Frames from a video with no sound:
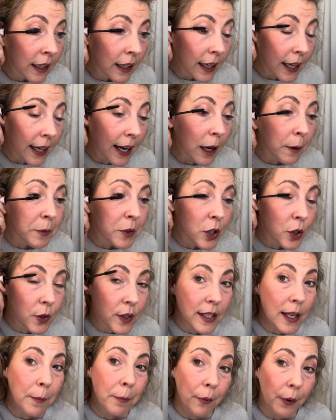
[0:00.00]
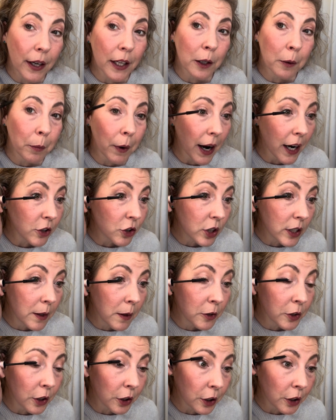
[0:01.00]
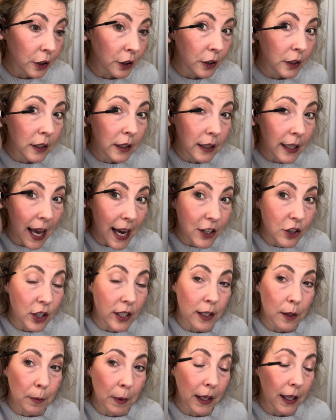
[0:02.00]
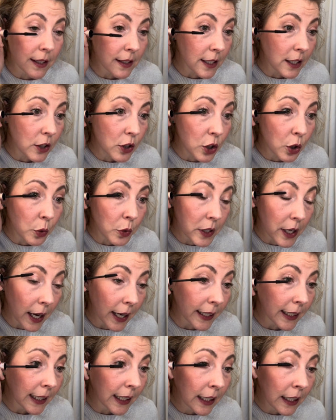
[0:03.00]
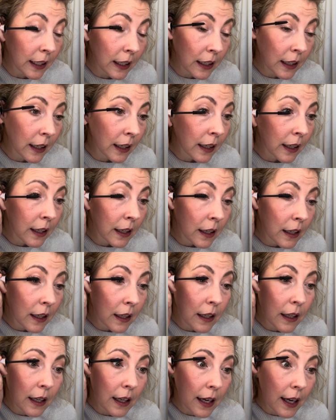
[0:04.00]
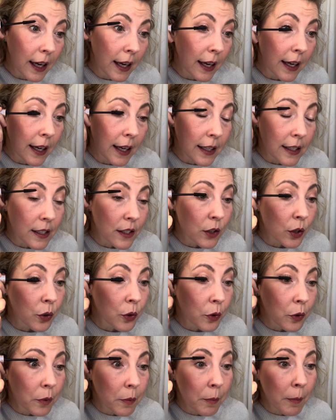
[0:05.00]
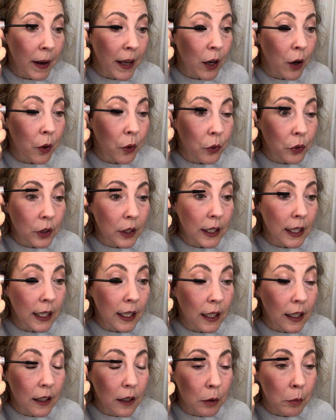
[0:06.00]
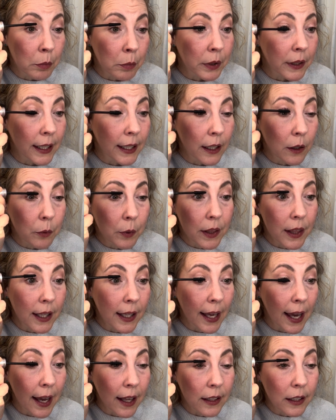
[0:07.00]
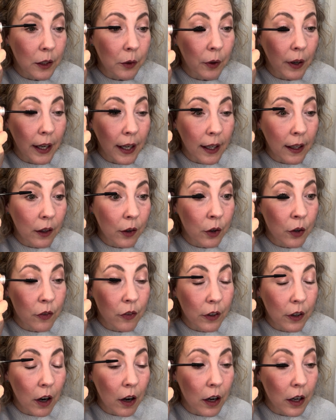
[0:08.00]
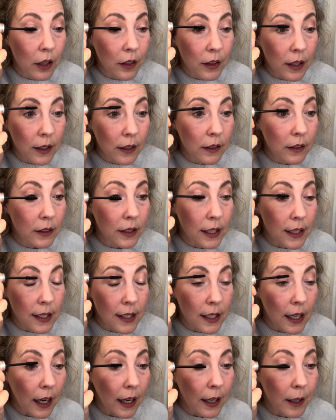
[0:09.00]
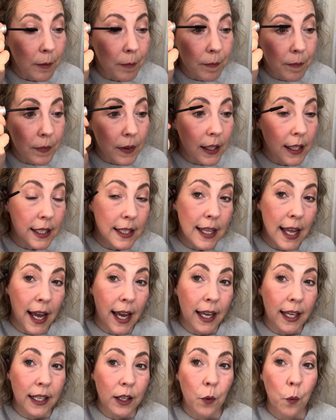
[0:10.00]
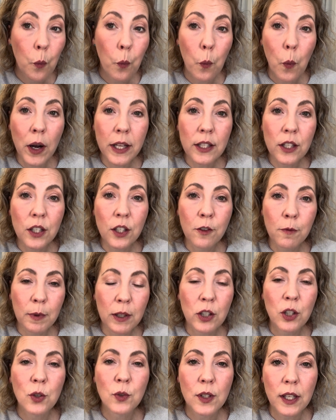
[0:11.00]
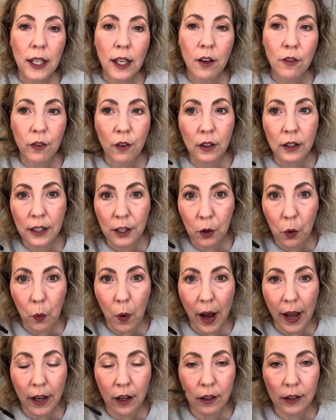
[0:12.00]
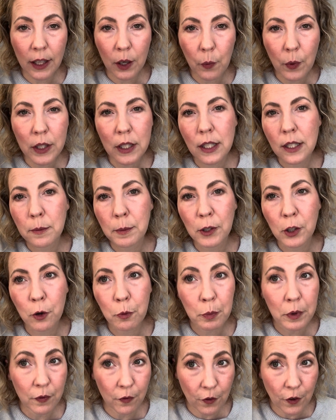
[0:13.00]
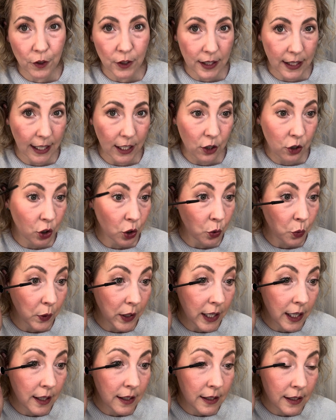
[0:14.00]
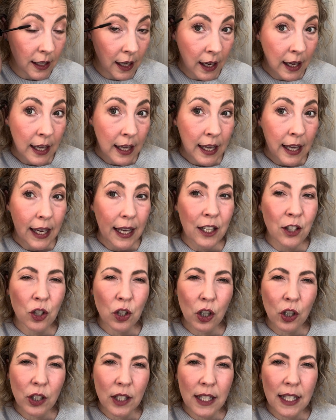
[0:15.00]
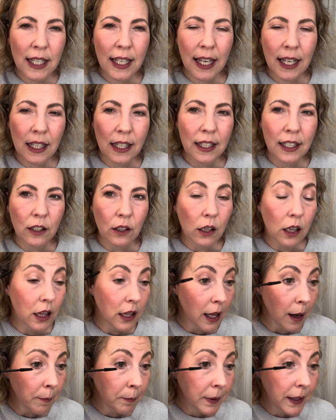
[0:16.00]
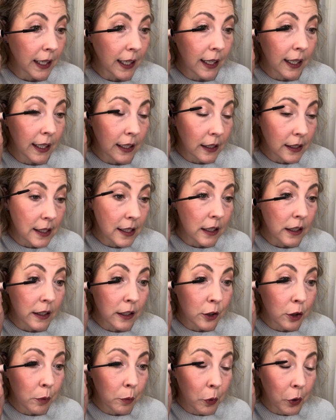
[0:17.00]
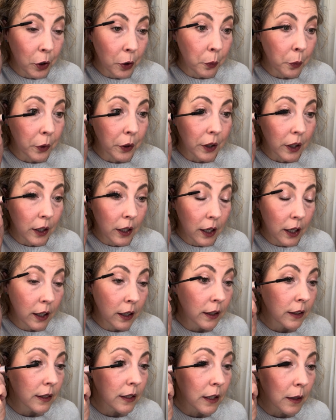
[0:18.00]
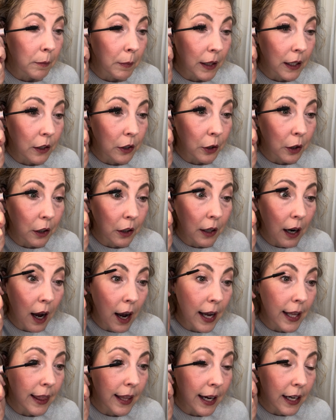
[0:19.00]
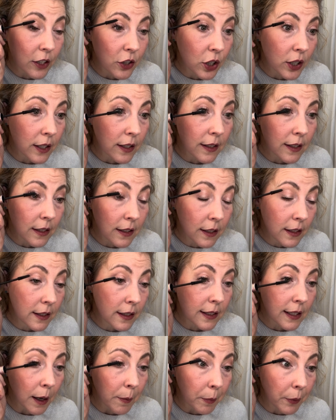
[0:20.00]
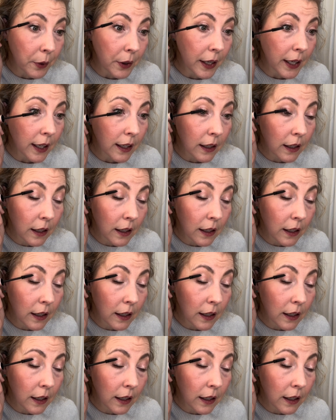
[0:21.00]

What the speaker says: It helps you separate your lashes because it's so tiny. And so my only complaint with the CALIRAY overall this time is that once you've been using it for a little while, like once it's been open for say 2 weeks, it starts to get a little clumpy and it's a little more work to make your eyelashes separate.